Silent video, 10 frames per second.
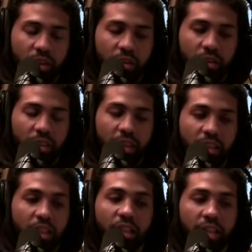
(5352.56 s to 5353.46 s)
they
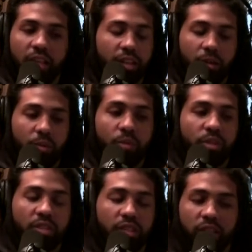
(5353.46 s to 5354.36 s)
they they were
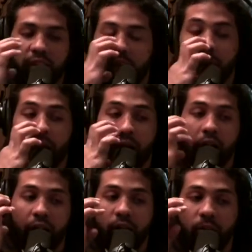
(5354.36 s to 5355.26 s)
just
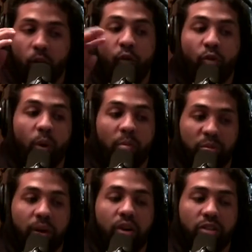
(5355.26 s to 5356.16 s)
overwhelmed
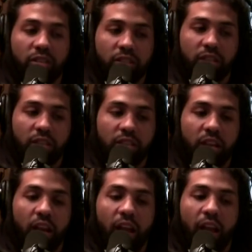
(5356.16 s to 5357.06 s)
by her success,
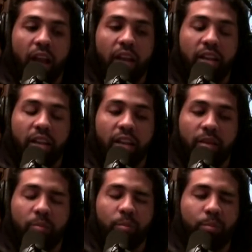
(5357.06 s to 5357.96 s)
and it
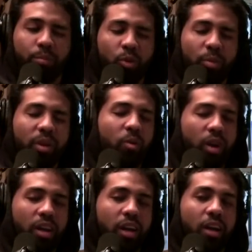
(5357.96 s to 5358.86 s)
blew me away
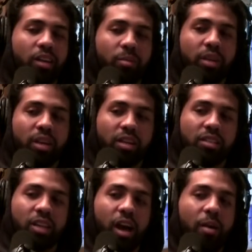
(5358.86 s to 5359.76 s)
kind of because
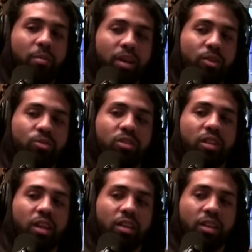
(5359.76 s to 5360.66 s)
I'm not used to
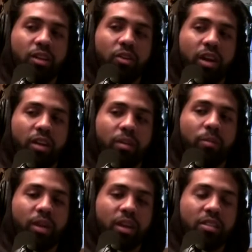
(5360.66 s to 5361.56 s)
that, right? Mm-hmm.
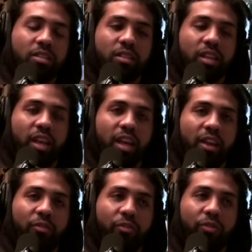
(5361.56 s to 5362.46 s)
Because
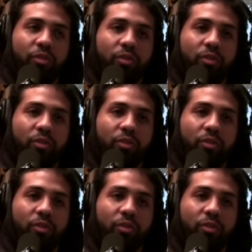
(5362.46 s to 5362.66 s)
if